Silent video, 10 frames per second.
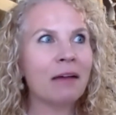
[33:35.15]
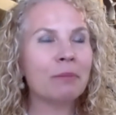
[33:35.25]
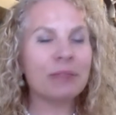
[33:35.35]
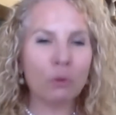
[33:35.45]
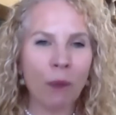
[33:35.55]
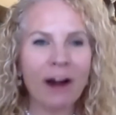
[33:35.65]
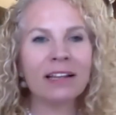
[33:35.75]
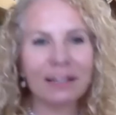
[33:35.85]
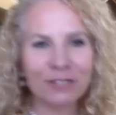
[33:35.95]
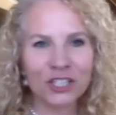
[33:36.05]
but the Wired
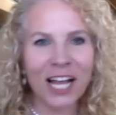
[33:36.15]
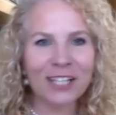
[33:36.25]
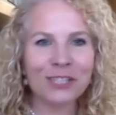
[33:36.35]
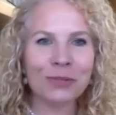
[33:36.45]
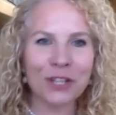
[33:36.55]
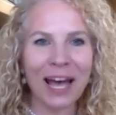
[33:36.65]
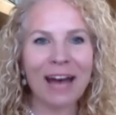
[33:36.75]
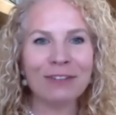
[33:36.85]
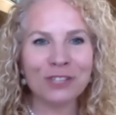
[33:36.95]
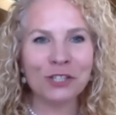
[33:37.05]
in Life challenge, when you
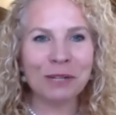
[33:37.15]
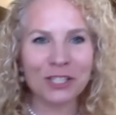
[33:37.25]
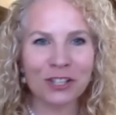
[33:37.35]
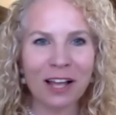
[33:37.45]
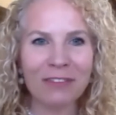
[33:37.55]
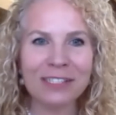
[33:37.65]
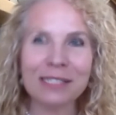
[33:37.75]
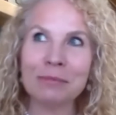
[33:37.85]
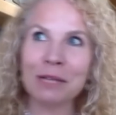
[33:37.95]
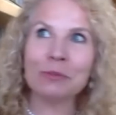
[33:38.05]
have too much love, is
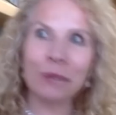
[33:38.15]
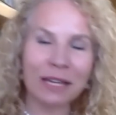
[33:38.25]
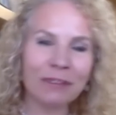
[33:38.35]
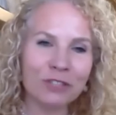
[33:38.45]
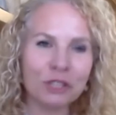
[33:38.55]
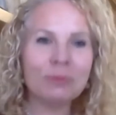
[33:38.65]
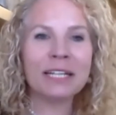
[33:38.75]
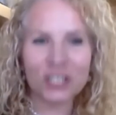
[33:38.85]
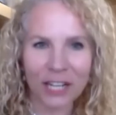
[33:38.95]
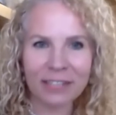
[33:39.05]
sometimes we give too many
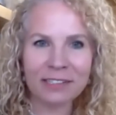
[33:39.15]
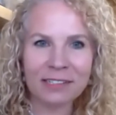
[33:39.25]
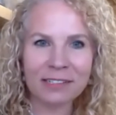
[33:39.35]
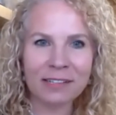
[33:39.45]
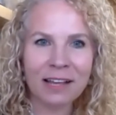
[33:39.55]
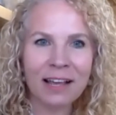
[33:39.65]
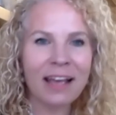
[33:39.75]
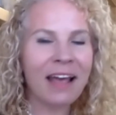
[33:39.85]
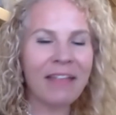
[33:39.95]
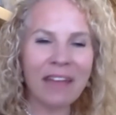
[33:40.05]
chances.
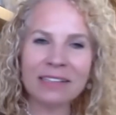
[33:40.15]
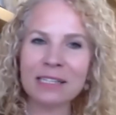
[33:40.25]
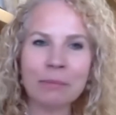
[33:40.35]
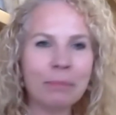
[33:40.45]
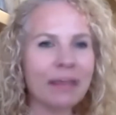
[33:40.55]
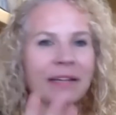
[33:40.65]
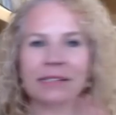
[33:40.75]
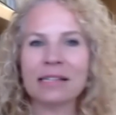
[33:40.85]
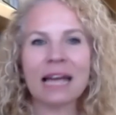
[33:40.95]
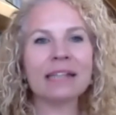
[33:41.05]
And that's the
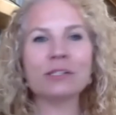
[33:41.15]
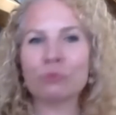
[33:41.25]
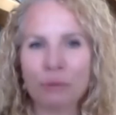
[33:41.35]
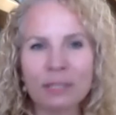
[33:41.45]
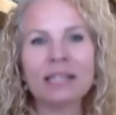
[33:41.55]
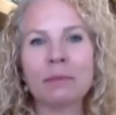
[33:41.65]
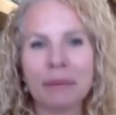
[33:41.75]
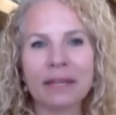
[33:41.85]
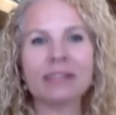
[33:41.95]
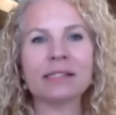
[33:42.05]
biggest, that is really the
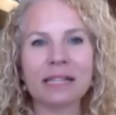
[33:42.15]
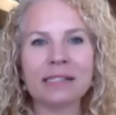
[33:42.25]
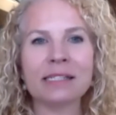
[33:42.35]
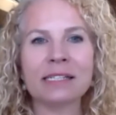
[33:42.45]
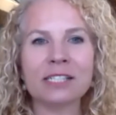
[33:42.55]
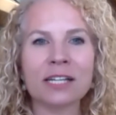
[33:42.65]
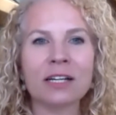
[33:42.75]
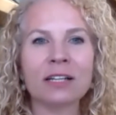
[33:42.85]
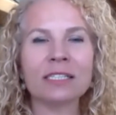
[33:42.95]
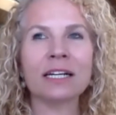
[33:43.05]
biggest lesson is to,
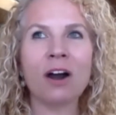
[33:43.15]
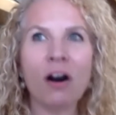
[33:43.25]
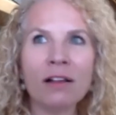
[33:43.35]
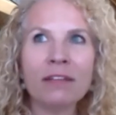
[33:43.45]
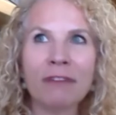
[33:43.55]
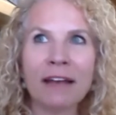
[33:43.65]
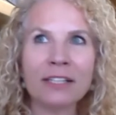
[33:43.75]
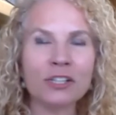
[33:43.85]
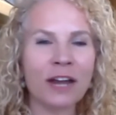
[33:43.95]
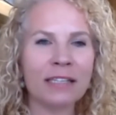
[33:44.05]
to call it
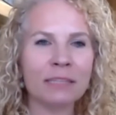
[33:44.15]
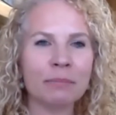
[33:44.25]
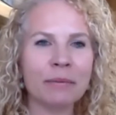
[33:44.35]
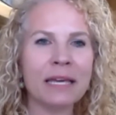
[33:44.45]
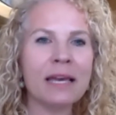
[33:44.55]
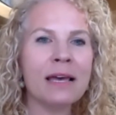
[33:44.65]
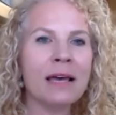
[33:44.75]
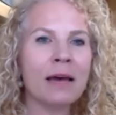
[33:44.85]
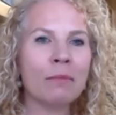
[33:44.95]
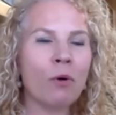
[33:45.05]
faster and to be
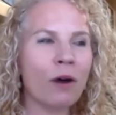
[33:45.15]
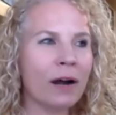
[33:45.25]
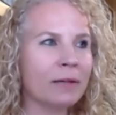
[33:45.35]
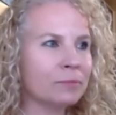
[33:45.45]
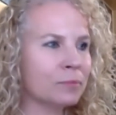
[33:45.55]
more,